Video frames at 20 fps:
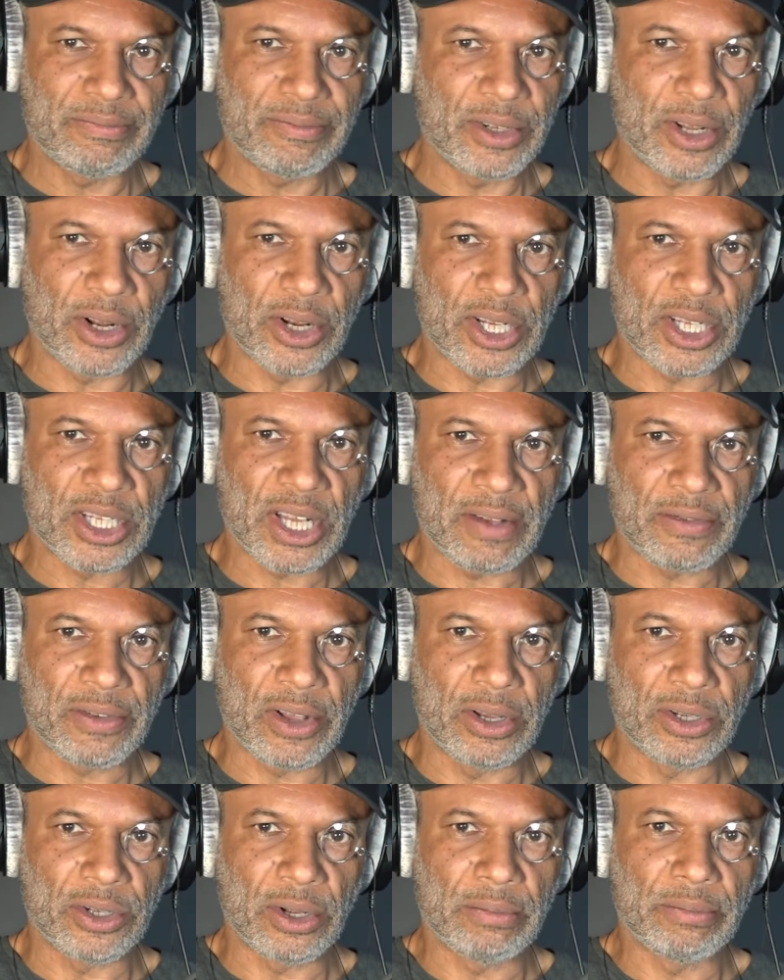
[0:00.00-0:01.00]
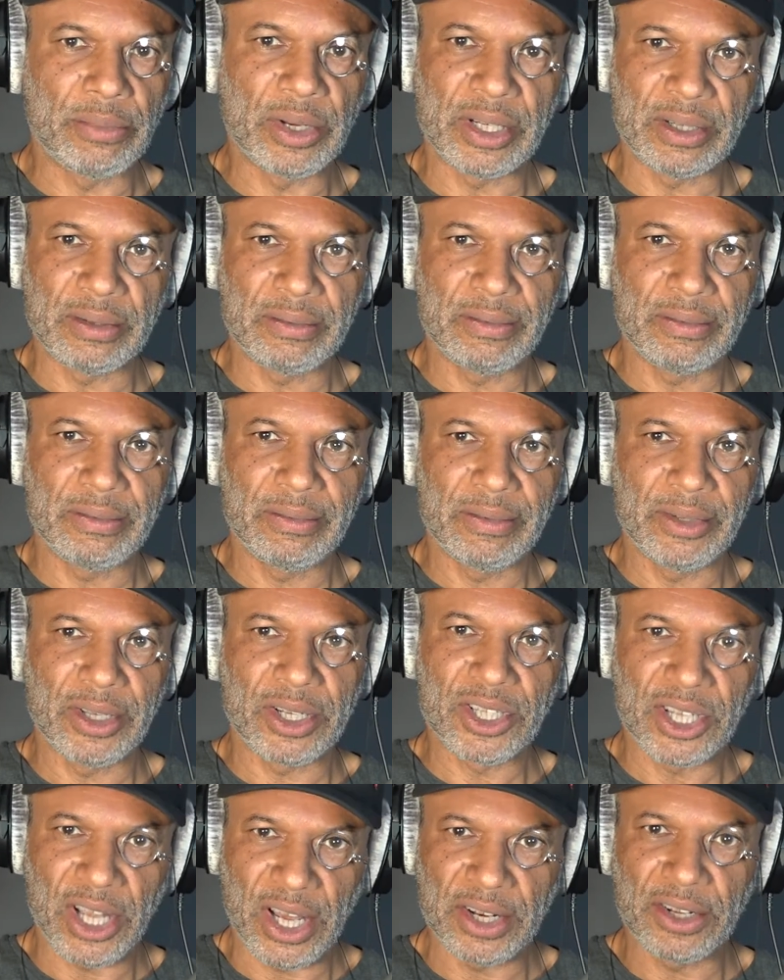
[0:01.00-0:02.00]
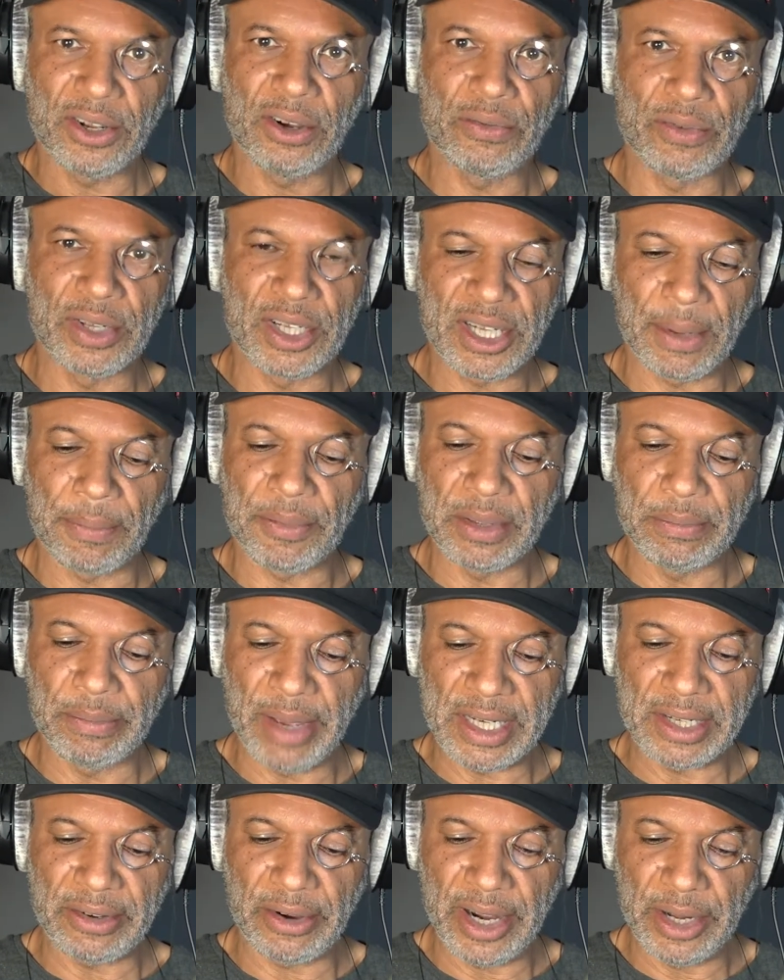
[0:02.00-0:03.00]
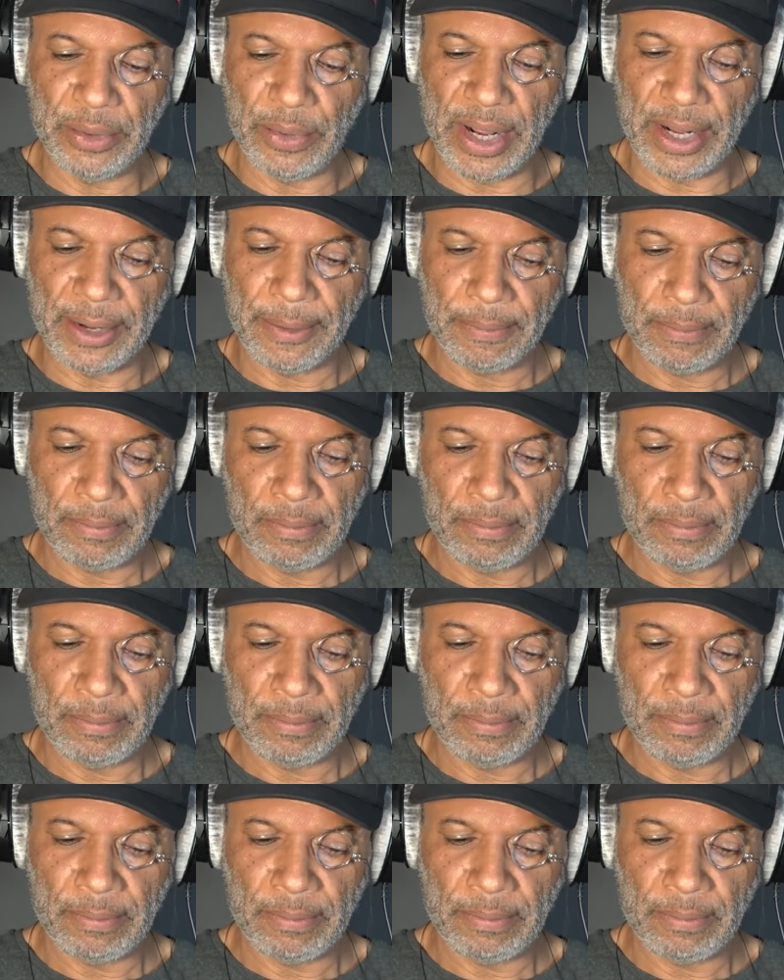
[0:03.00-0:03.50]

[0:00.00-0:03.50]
lot of stuff goes on, but you're starting off with something better anyway.